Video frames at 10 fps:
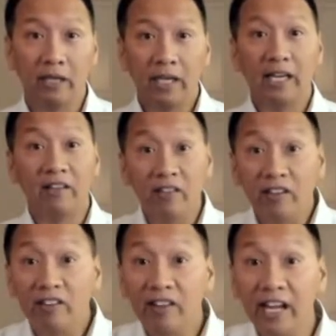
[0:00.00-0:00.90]
In the
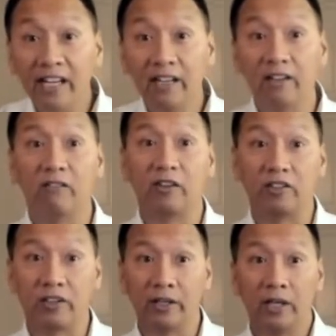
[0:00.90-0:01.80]
second
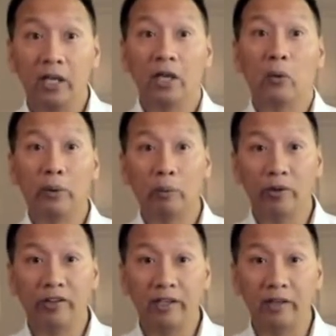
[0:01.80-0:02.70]
division, we will
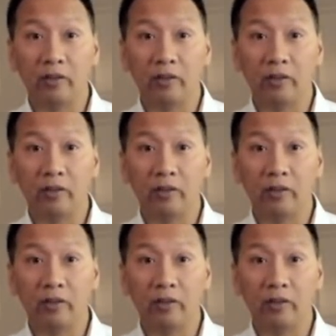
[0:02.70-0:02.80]
see the